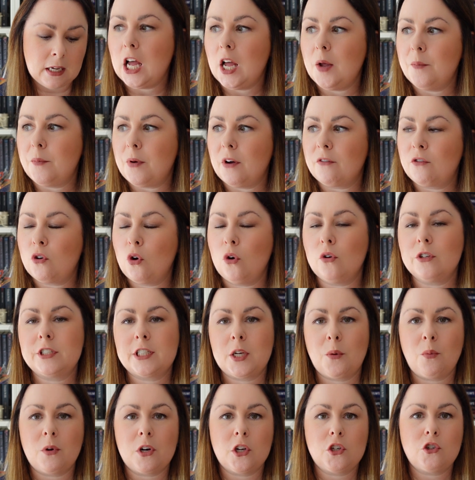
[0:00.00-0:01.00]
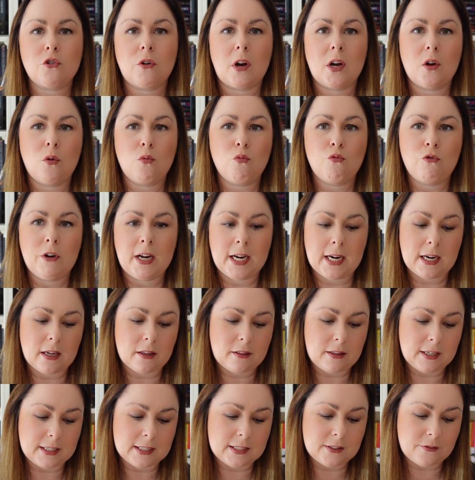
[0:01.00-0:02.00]
but of course they want to try and
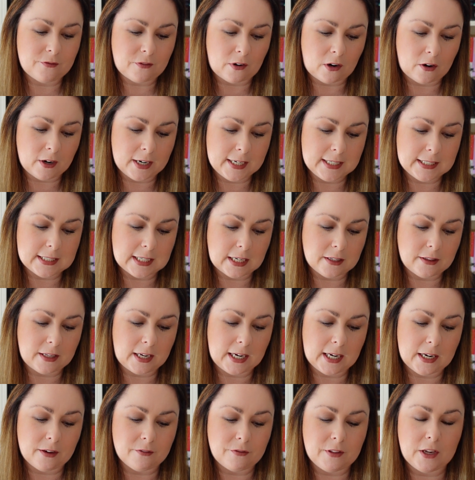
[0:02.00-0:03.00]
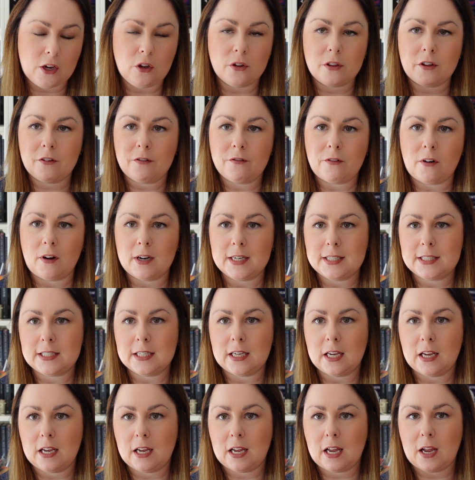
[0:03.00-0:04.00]
rig this fight, and they give the other
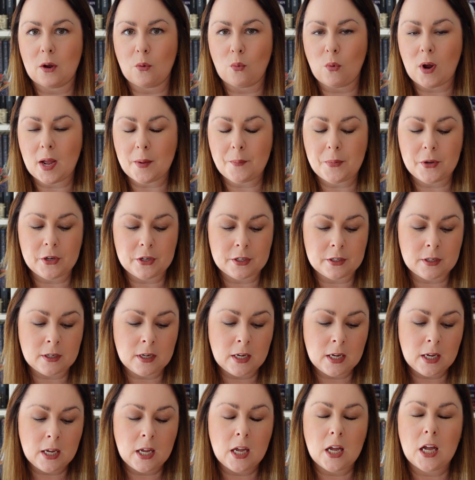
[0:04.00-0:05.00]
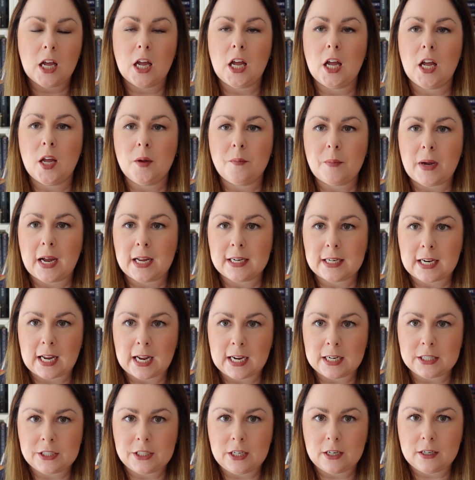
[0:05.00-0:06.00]
fighter a weapon, and
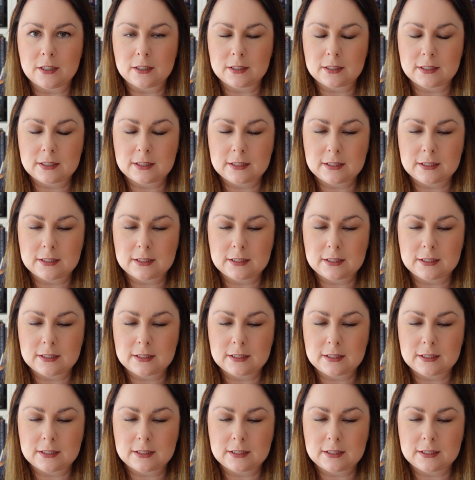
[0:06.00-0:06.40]
Anya